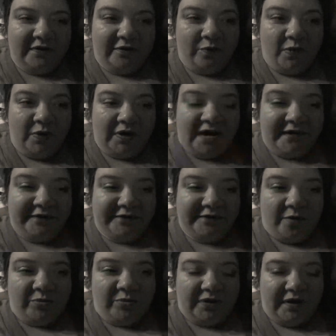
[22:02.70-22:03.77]
what kind of
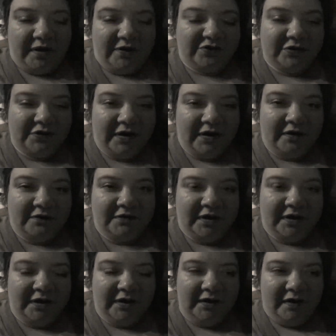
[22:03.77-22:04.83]
complication he had today.